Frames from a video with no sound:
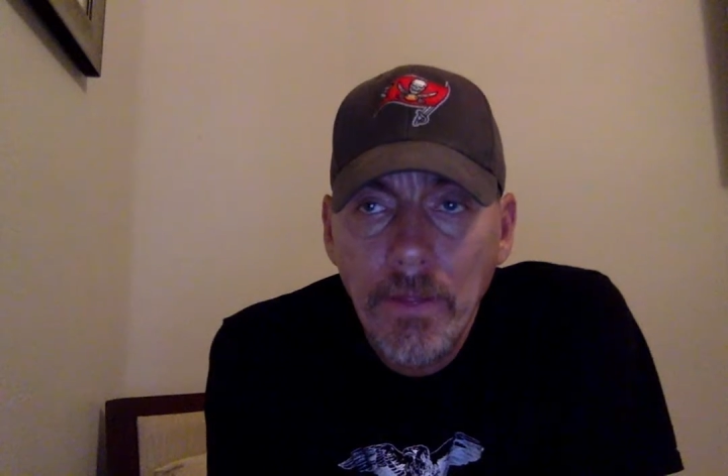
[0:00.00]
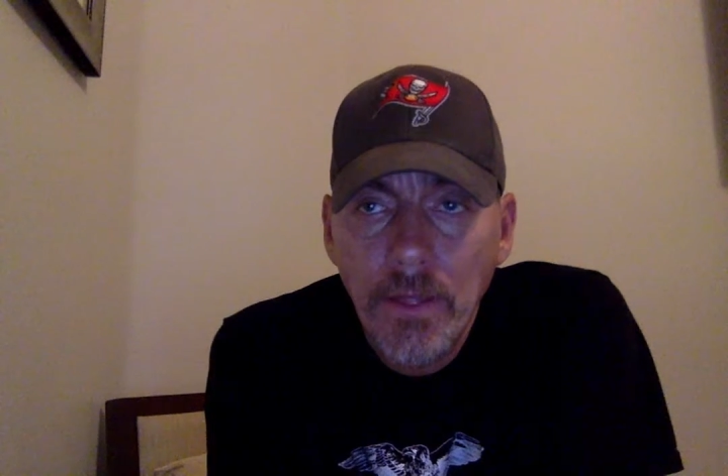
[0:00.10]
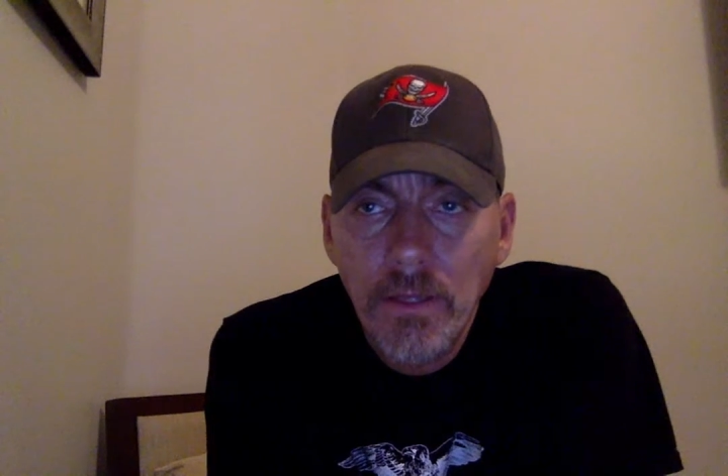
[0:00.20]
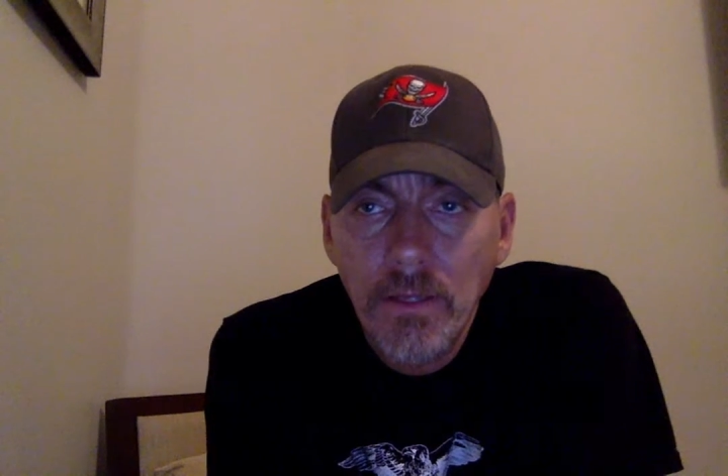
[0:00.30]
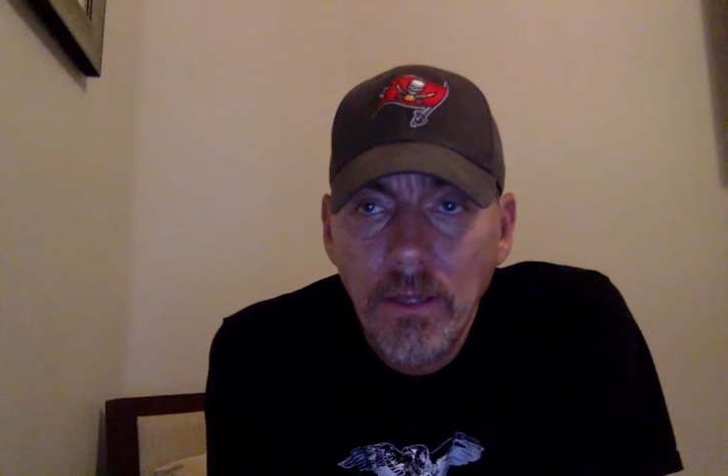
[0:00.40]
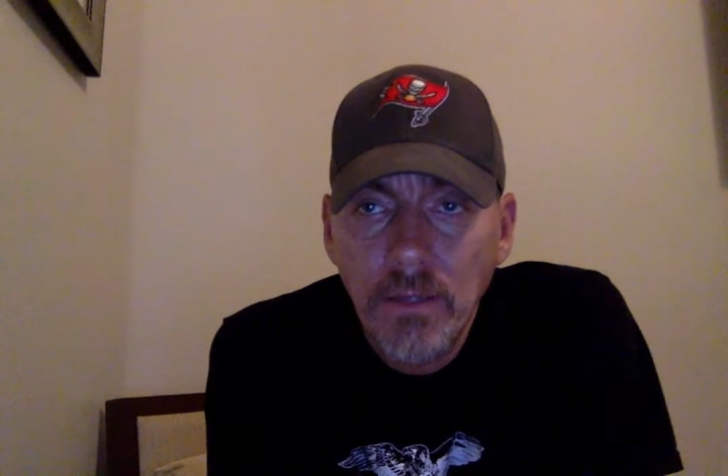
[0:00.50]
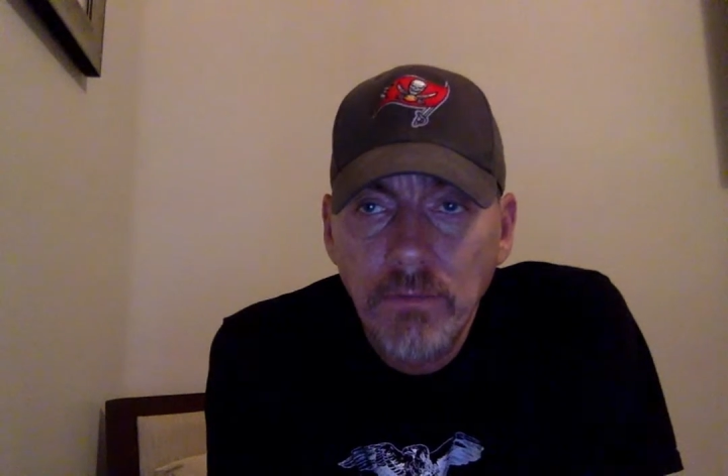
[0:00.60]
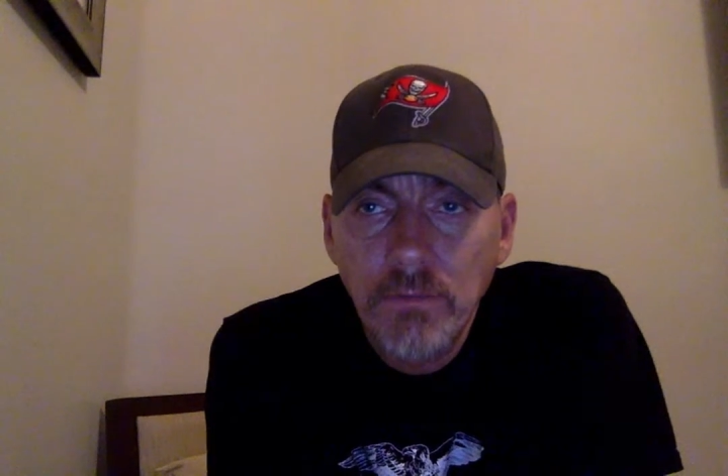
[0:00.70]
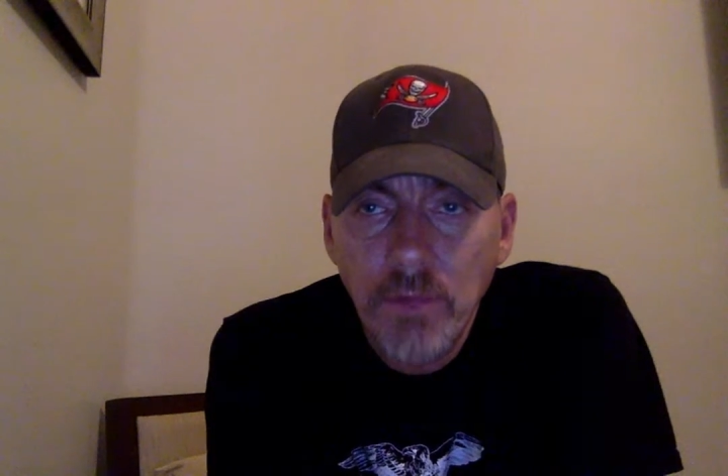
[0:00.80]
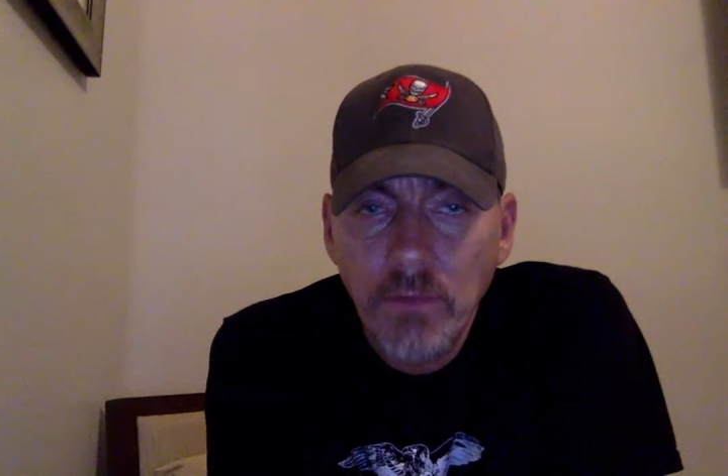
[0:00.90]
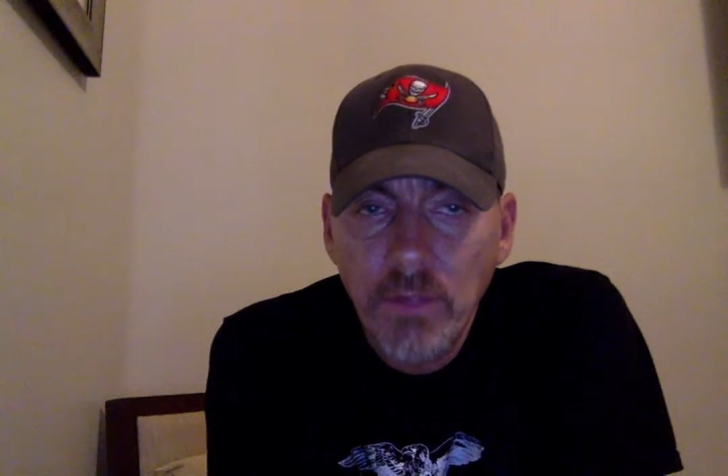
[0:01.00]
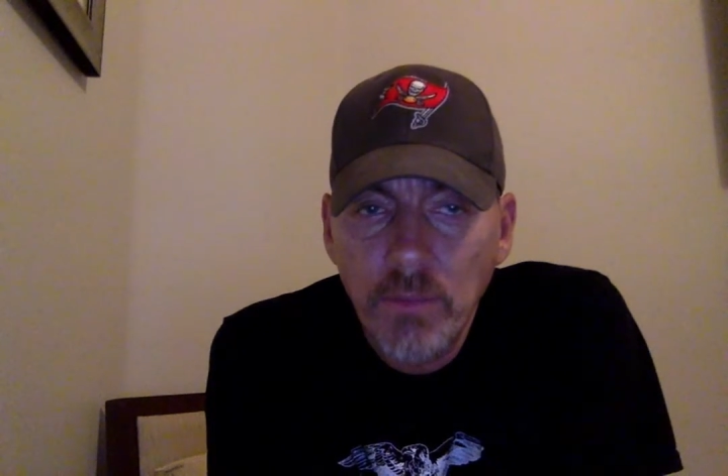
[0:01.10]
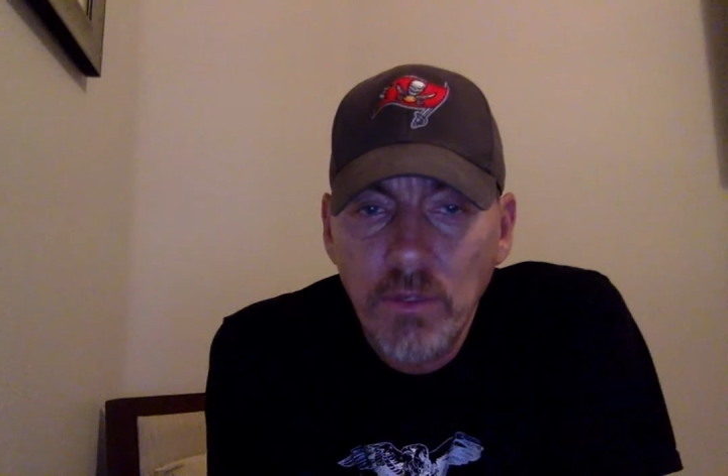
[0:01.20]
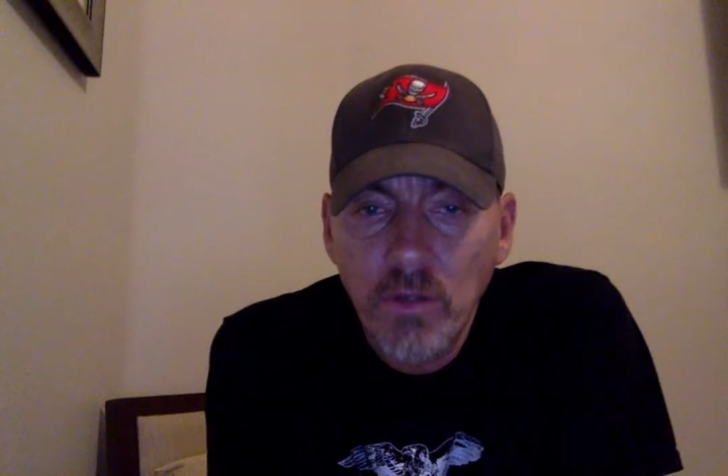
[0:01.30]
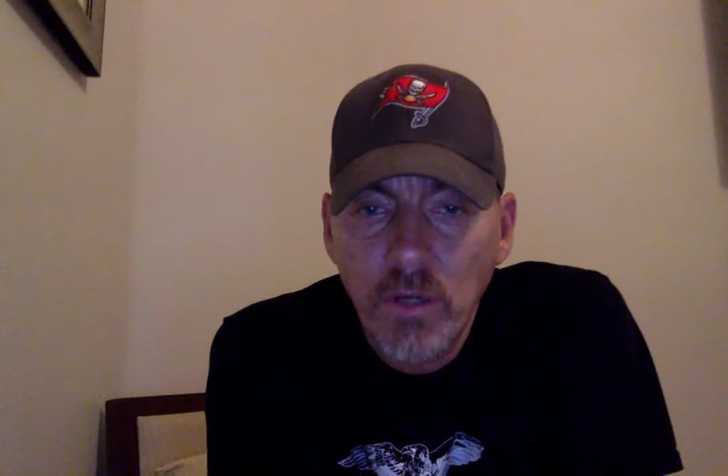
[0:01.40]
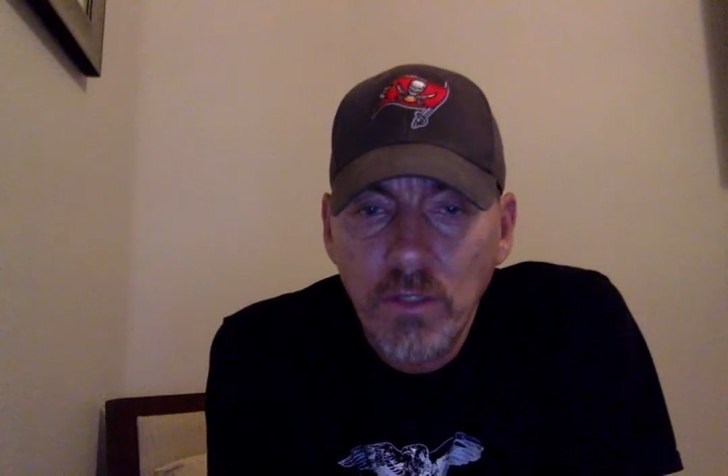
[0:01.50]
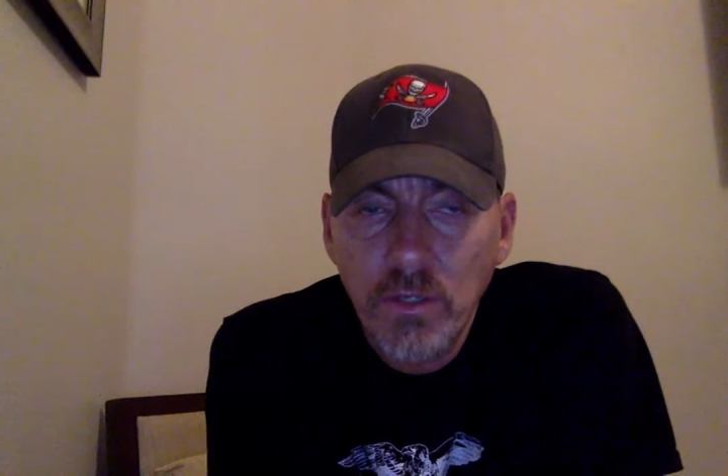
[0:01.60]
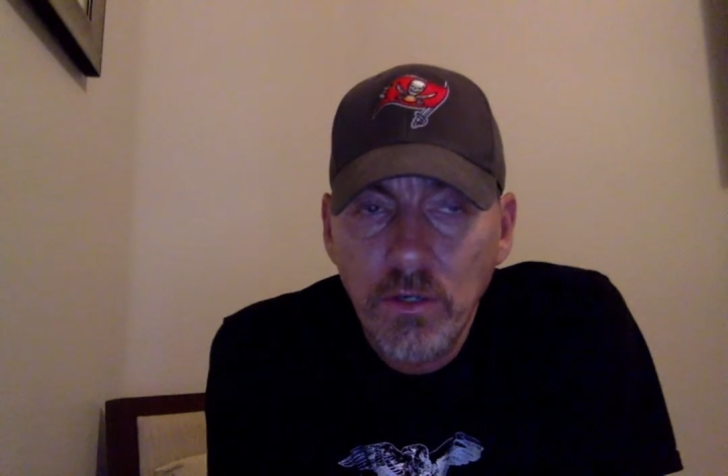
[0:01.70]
And I was able to talk to